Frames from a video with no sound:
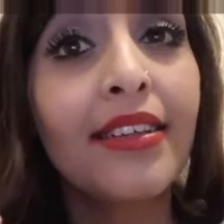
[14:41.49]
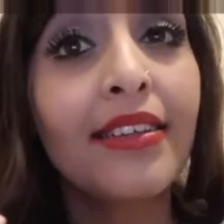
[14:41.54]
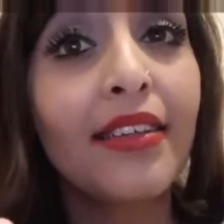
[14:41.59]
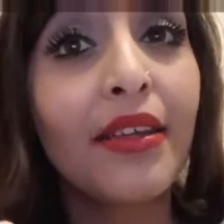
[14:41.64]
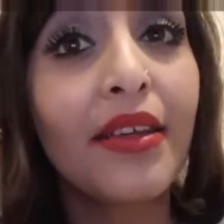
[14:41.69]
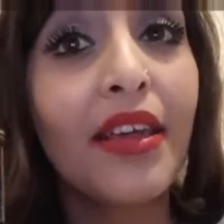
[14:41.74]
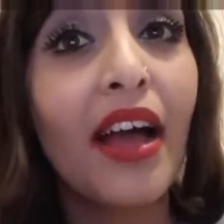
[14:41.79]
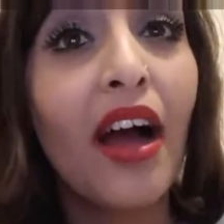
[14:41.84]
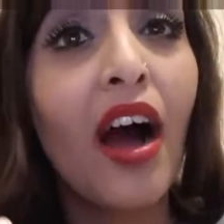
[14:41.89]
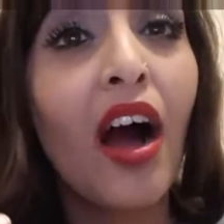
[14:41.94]
So
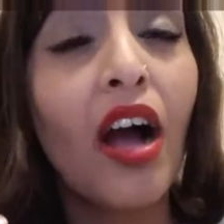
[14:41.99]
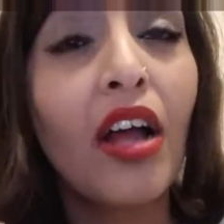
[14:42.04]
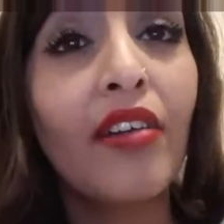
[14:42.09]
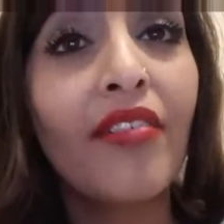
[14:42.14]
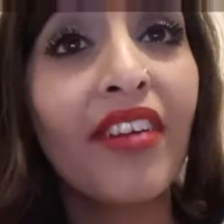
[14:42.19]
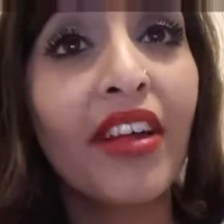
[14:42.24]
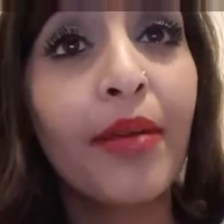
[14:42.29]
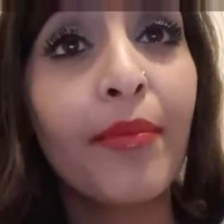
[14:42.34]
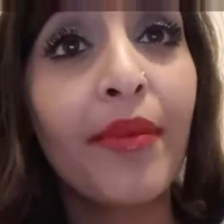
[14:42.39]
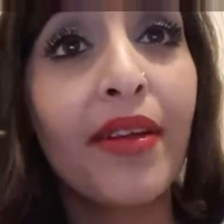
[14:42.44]
yeah, highly
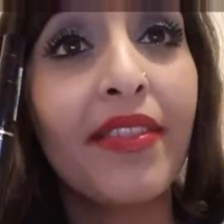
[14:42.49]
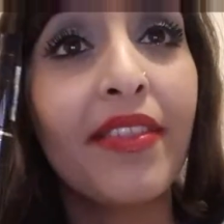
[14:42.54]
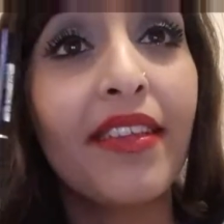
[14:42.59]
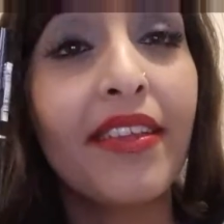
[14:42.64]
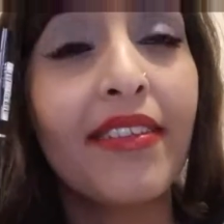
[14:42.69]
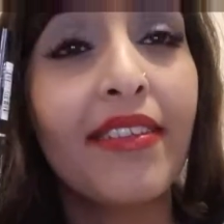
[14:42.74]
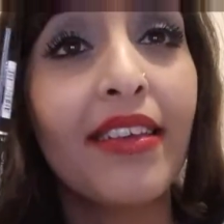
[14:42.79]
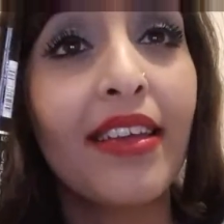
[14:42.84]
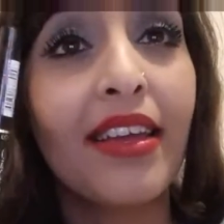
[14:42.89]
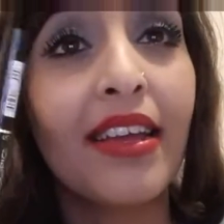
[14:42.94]
recommend
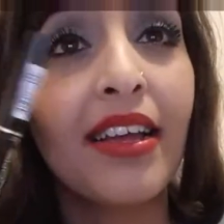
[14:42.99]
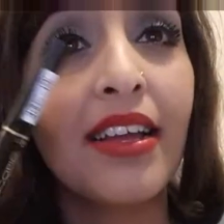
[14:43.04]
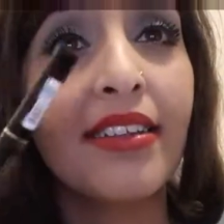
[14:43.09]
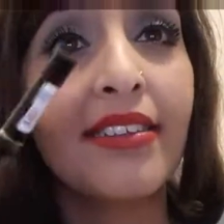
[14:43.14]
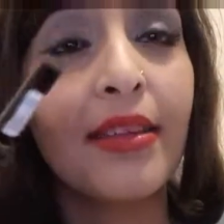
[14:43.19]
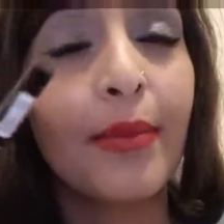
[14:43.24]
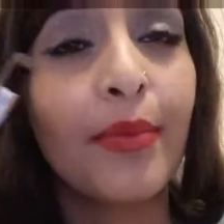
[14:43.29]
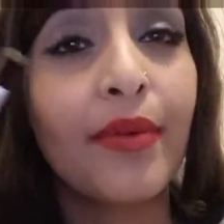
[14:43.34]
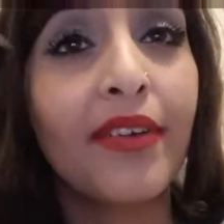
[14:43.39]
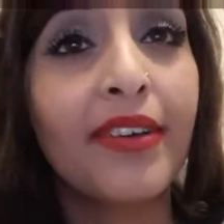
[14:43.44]
this. It
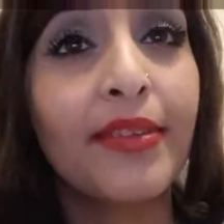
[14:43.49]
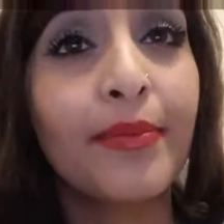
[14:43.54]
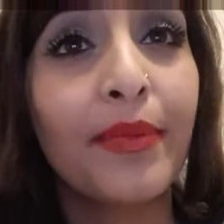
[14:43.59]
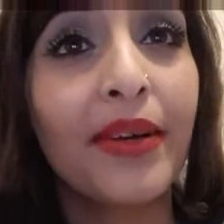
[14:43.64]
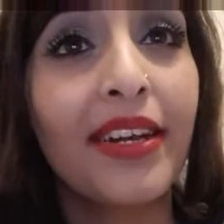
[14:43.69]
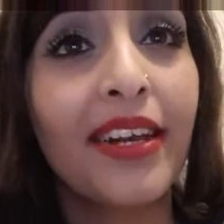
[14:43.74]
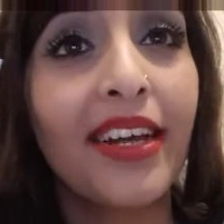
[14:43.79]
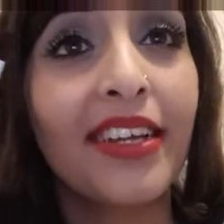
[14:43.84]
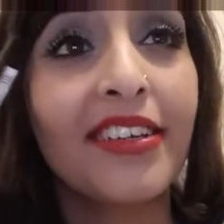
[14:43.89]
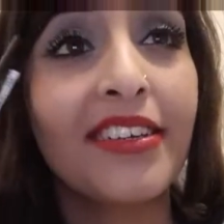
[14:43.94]
separates
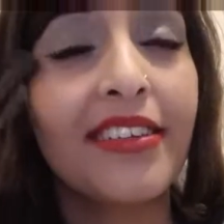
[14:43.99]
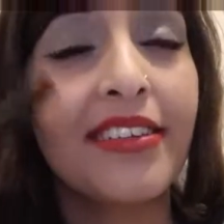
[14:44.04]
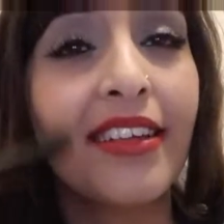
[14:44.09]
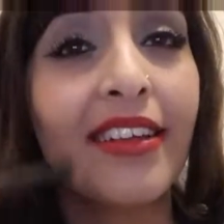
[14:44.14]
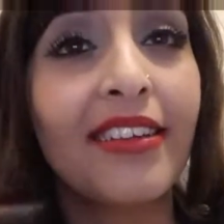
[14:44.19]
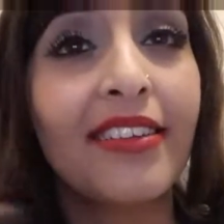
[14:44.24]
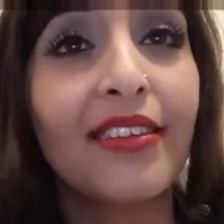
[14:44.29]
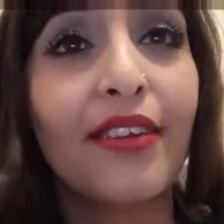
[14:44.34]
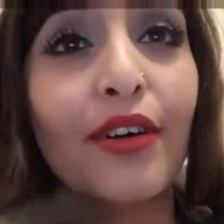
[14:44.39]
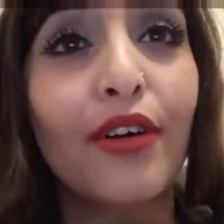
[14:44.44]
my lashes
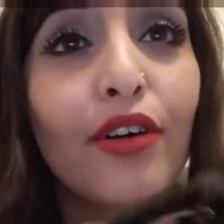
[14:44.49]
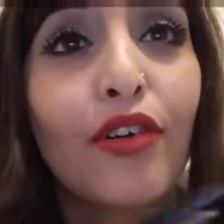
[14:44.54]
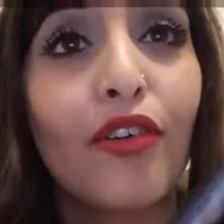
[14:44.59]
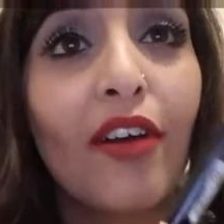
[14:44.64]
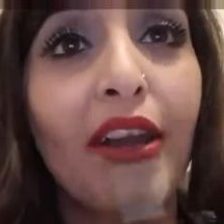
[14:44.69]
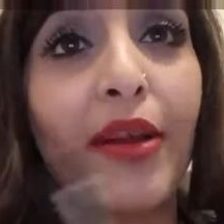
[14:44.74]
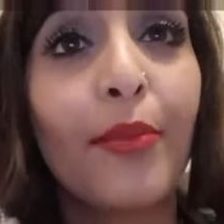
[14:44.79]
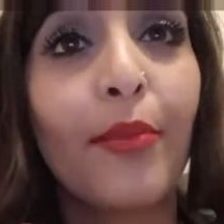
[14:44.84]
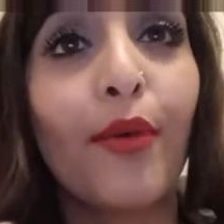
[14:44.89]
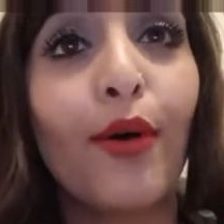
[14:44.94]
and it's got a
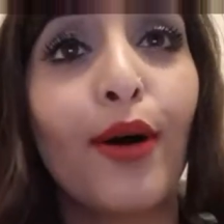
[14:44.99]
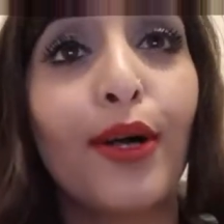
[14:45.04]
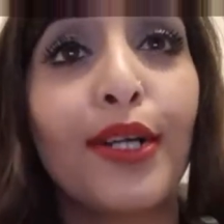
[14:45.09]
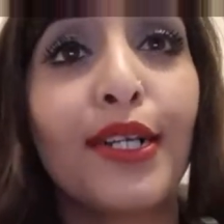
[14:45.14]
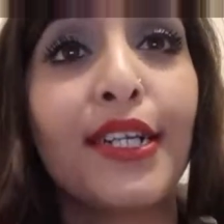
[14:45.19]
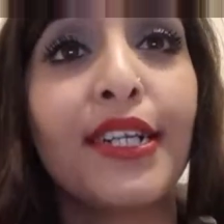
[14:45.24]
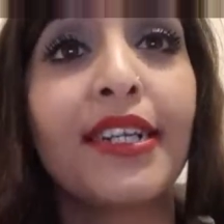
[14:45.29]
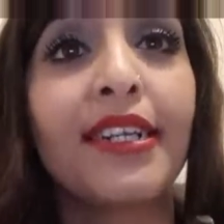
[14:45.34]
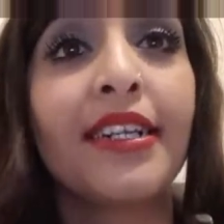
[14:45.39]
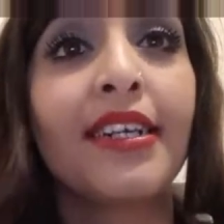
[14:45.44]
great
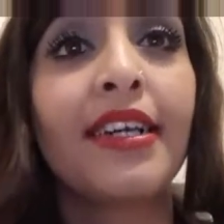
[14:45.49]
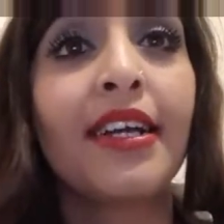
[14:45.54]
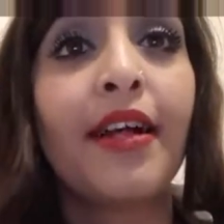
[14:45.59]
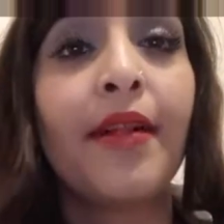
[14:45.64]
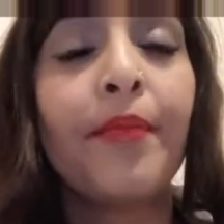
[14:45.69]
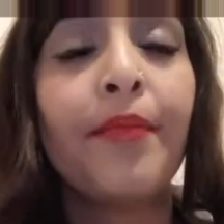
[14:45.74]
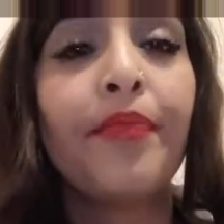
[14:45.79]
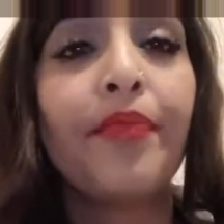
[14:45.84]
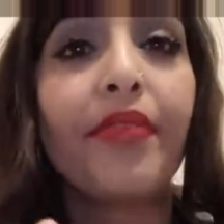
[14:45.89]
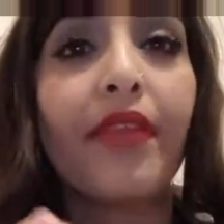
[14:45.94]
wand
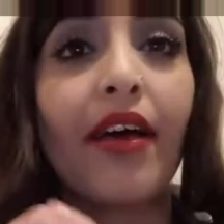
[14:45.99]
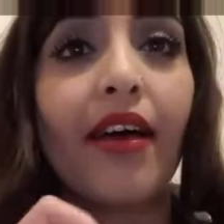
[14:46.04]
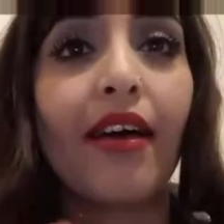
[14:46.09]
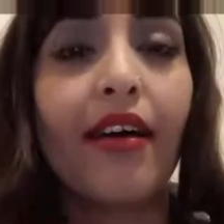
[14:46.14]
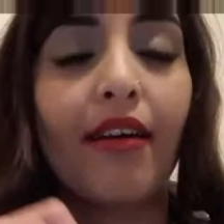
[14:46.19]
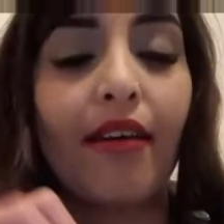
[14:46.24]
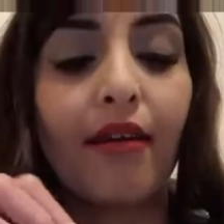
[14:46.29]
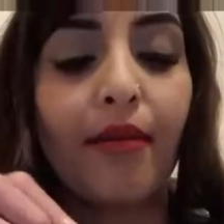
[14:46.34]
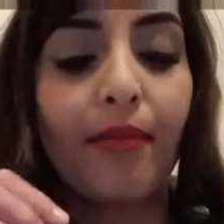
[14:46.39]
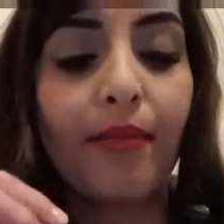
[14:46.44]
that